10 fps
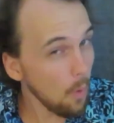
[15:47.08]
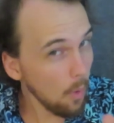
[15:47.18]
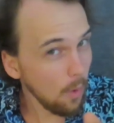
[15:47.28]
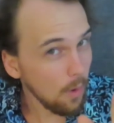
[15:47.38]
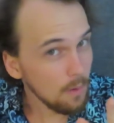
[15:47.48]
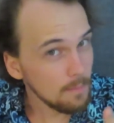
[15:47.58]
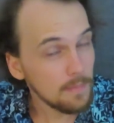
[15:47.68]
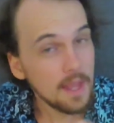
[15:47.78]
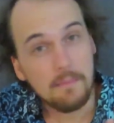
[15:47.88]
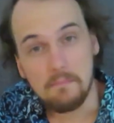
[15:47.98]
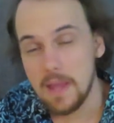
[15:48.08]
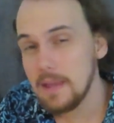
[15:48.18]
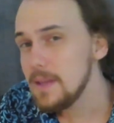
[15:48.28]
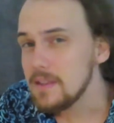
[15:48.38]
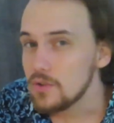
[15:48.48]
Or
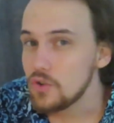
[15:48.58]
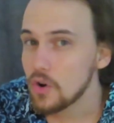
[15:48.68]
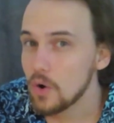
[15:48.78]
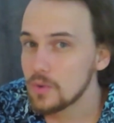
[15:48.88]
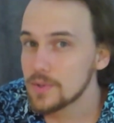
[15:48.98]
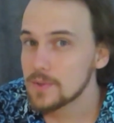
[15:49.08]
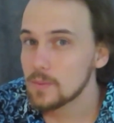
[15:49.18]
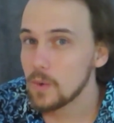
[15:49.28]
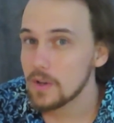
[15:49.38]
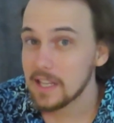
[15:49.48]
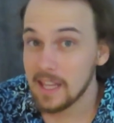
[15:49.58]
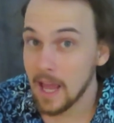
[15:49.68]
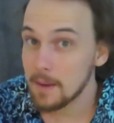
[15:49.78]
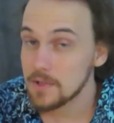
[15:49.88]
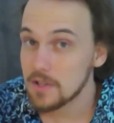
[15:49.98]
maybe the trolls want to
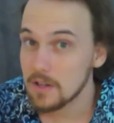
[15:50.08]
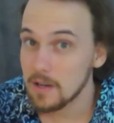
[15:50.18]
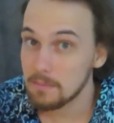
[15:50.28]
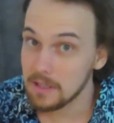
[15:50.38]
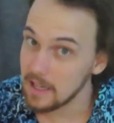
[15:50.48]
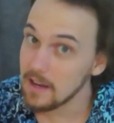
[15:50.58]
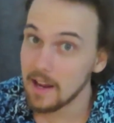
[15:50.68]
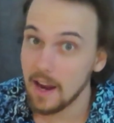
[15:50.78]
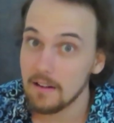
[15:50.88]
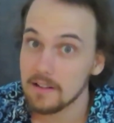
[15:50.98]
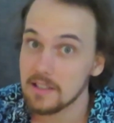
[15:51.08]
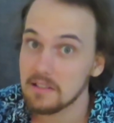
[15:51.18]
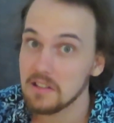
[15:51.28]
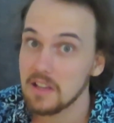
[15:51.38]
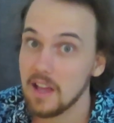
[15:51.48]
capture a player character